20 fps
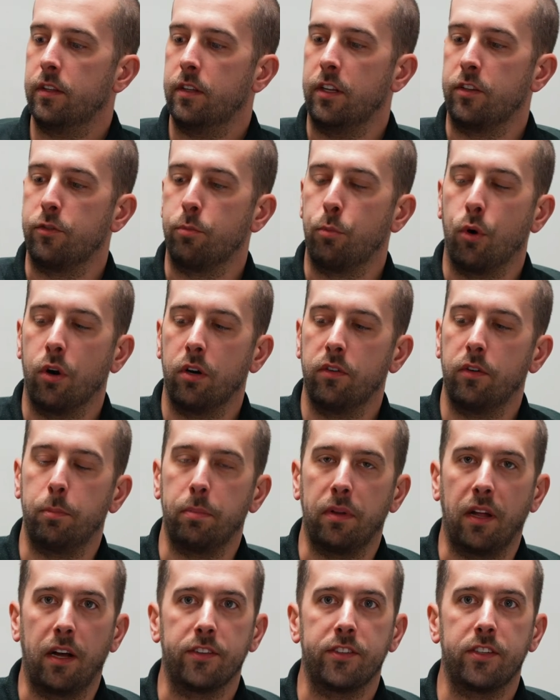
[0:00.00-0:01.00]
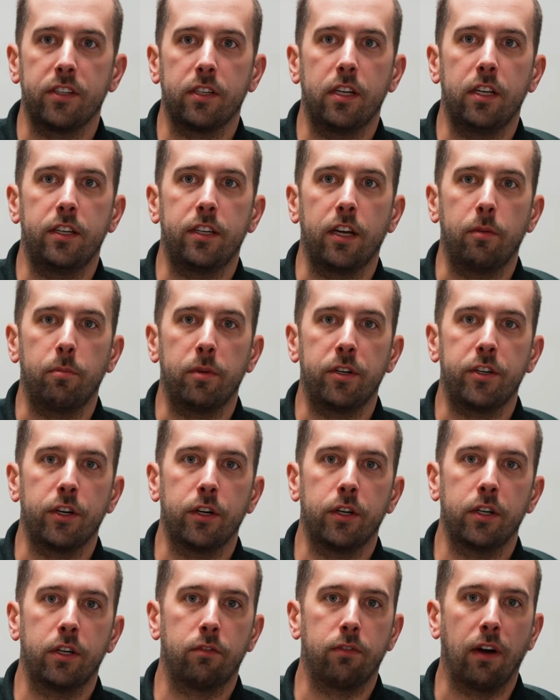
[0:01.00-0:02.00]
It's more of a plasticky type
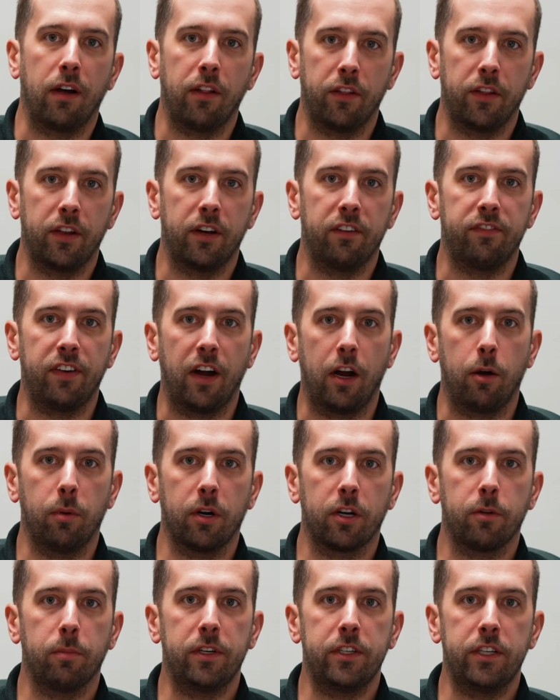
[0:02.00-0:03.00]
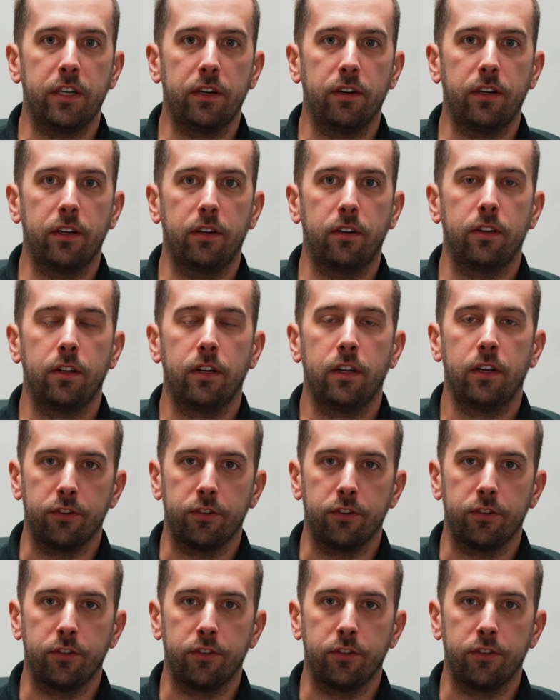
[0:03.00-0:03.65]
material rather than a fabric material,